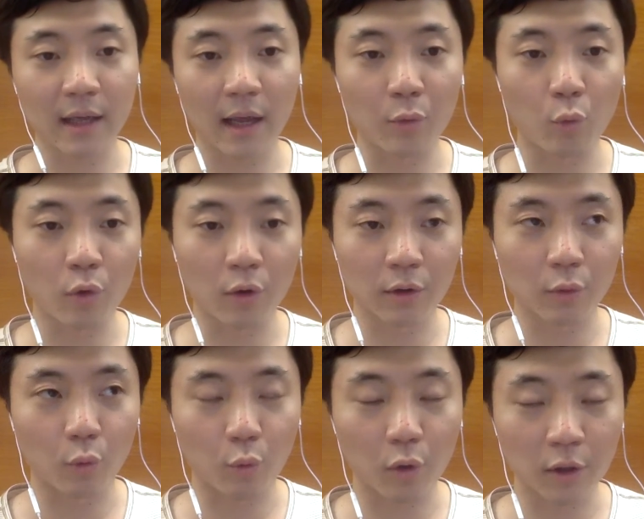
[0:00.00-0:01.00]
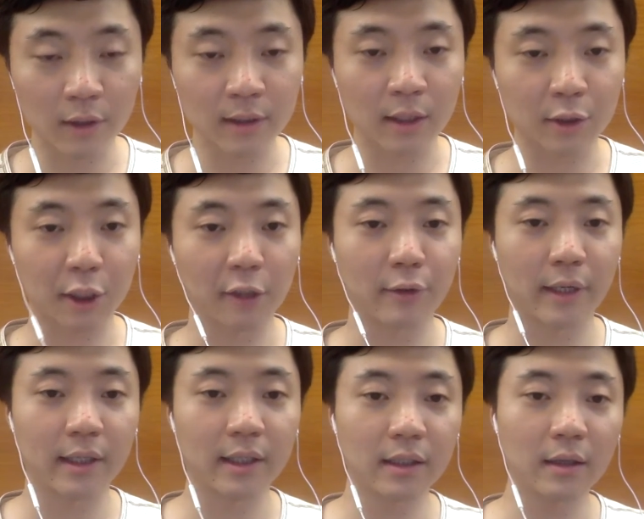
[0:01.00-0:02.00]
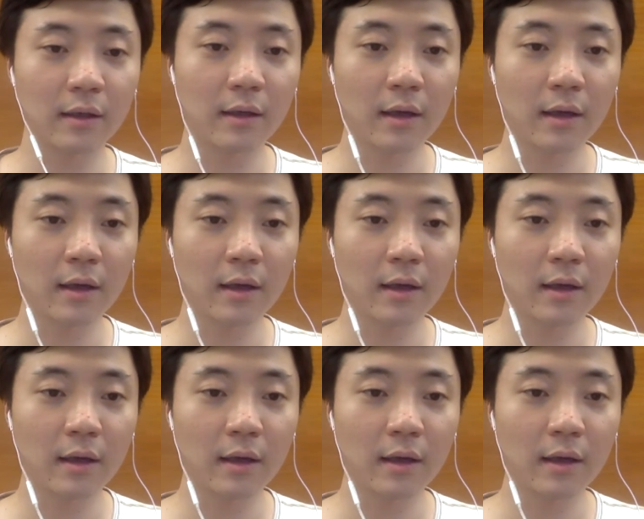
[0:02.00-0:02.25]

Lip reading: a word or words are generated